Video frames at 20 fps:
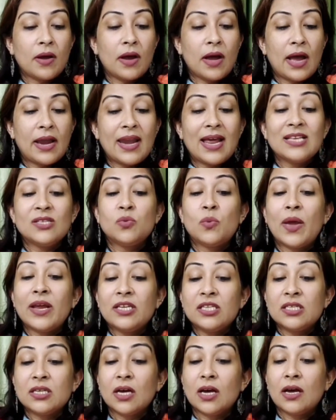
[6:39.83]
and has
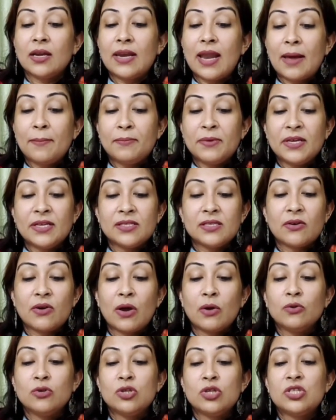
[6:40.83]
wet nappies
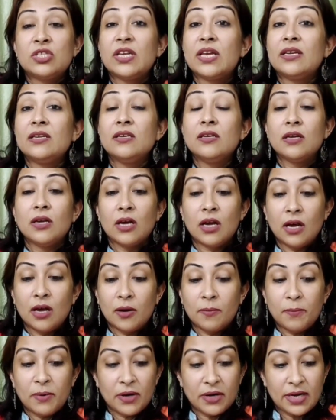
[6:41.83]
around 10
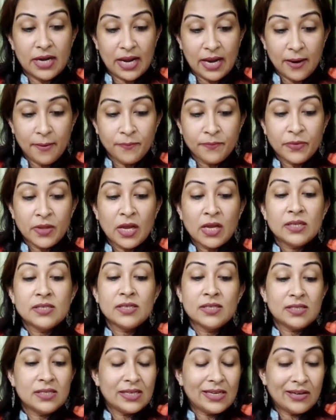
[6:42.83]
per day
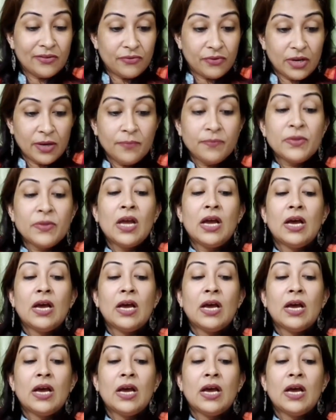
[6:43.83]
since delivery.